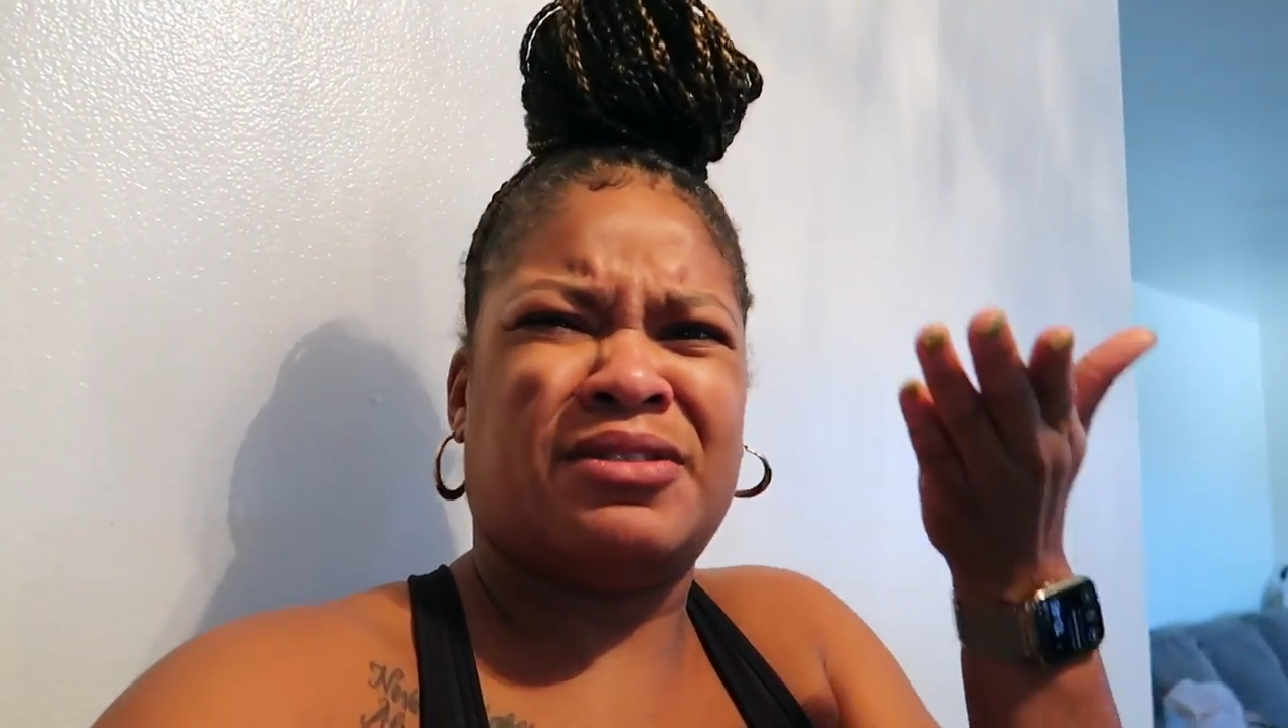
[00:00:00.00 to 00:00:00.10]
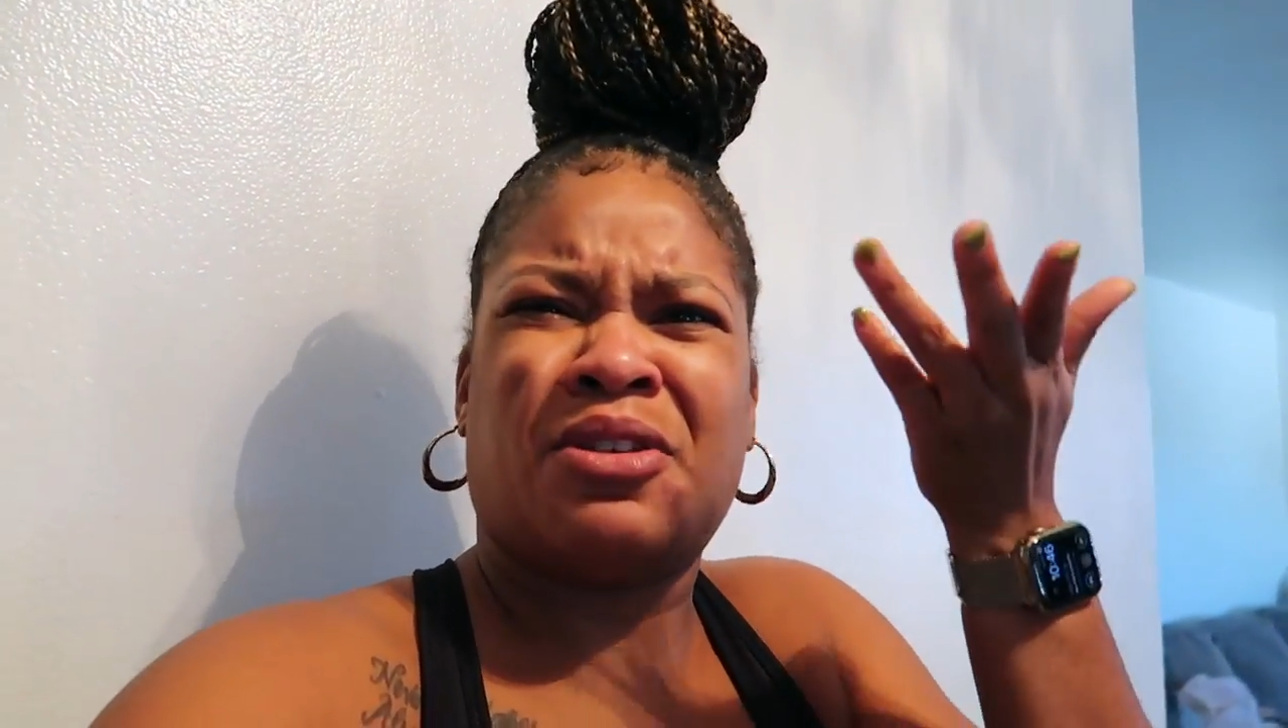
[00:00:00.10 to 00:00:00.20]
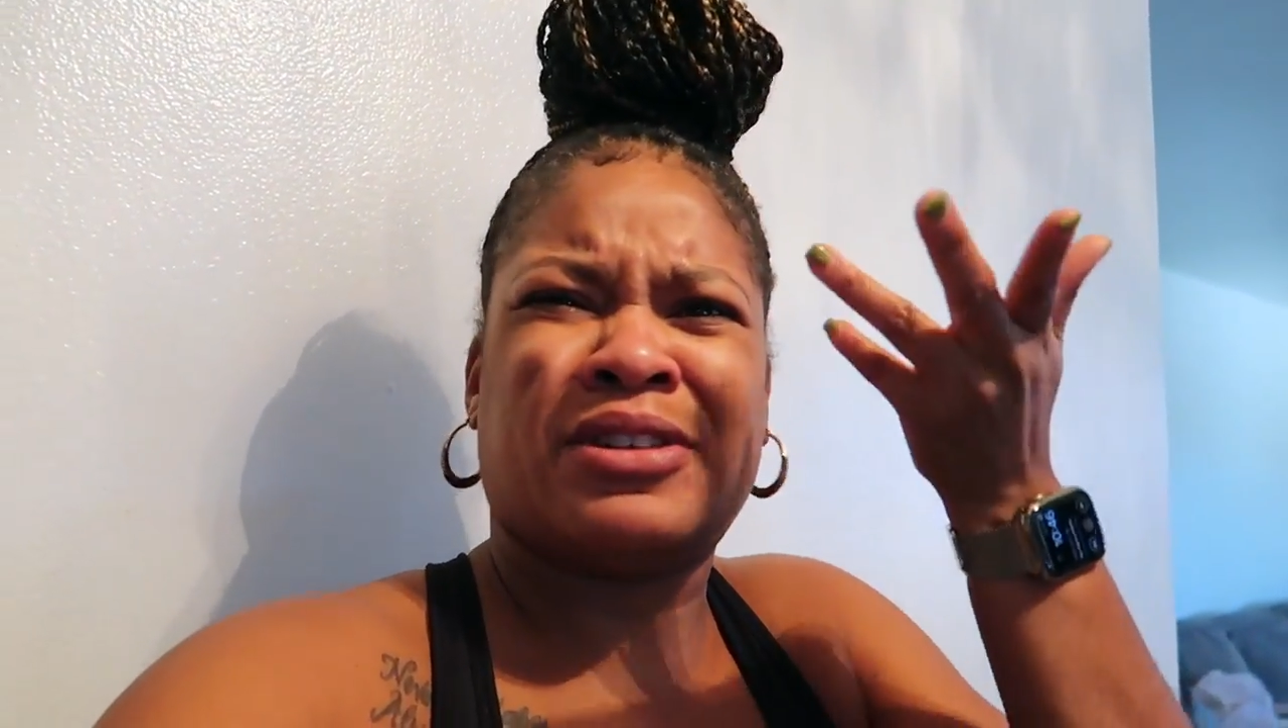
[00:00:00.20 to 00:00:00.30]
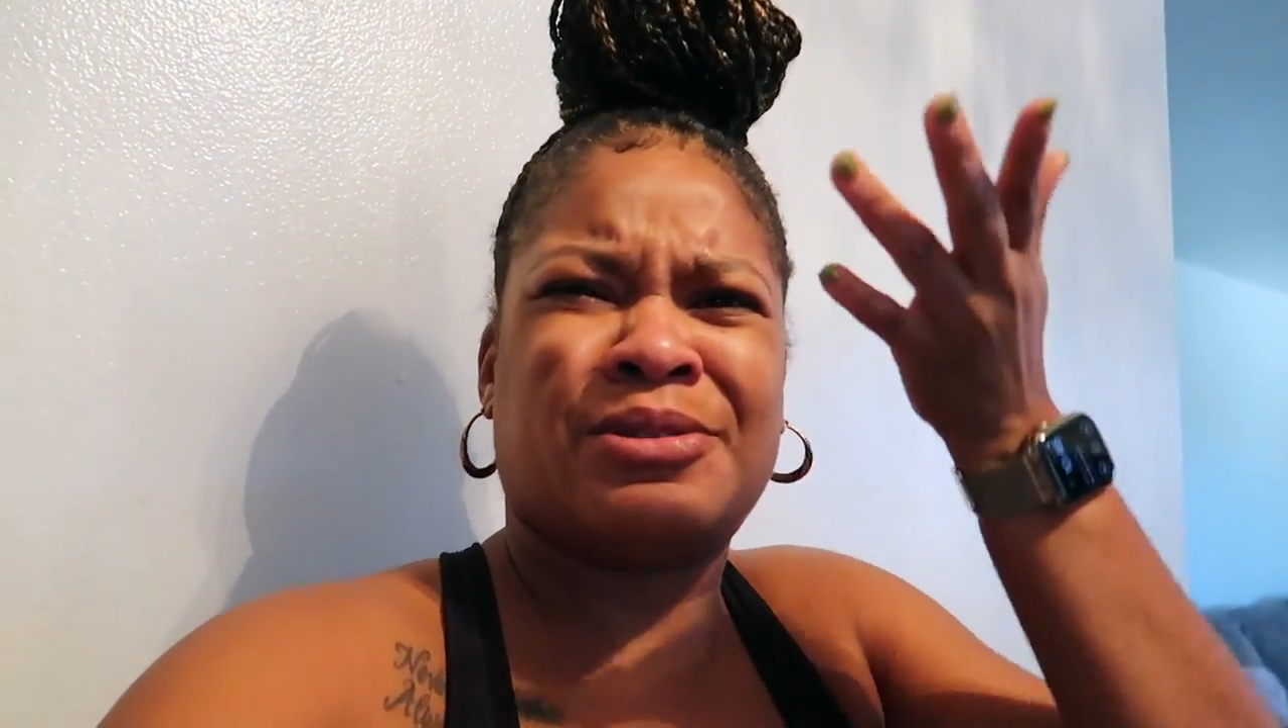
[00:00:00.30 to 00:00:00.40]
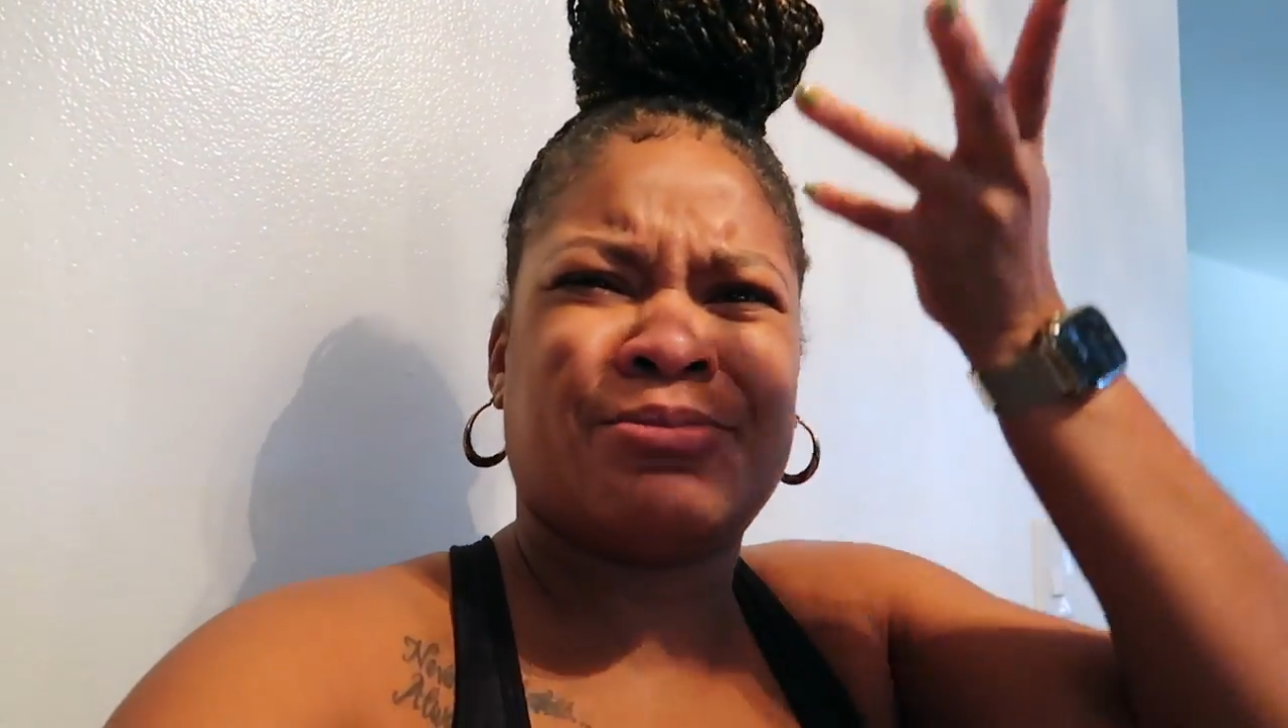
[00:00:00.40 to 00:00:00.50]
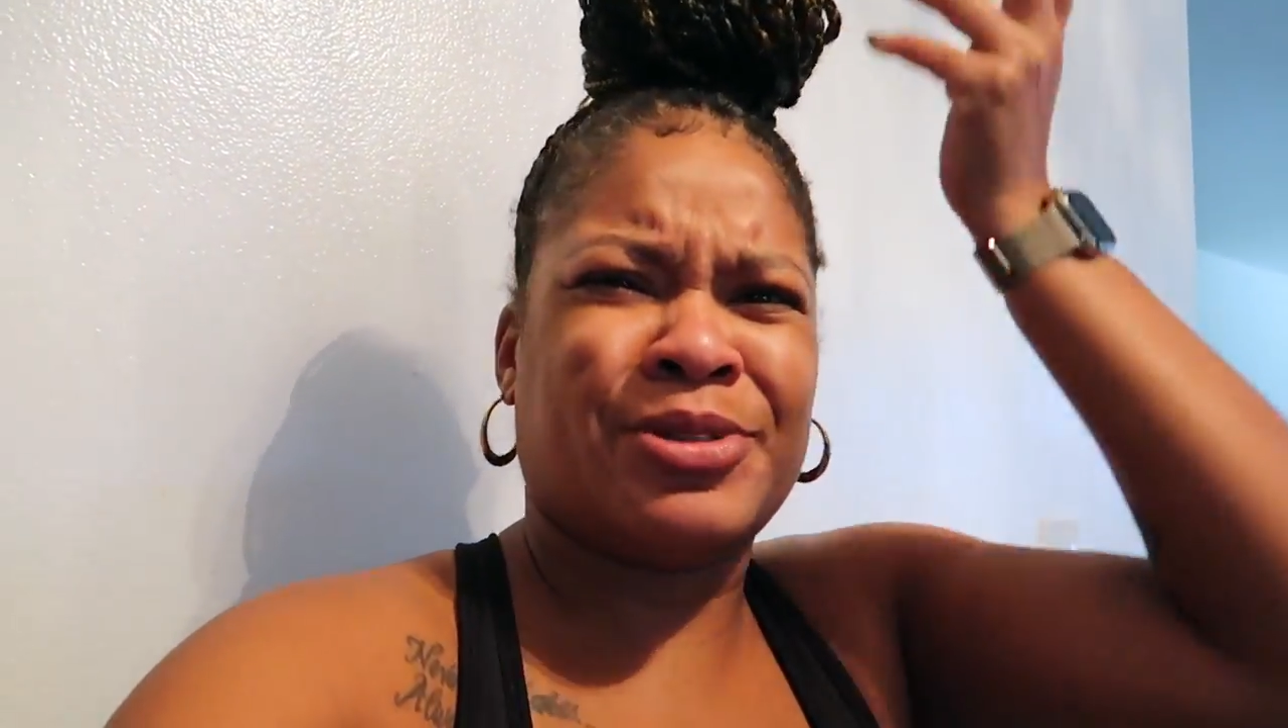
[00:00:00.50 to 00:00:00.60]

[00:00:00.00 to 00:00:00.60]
long as,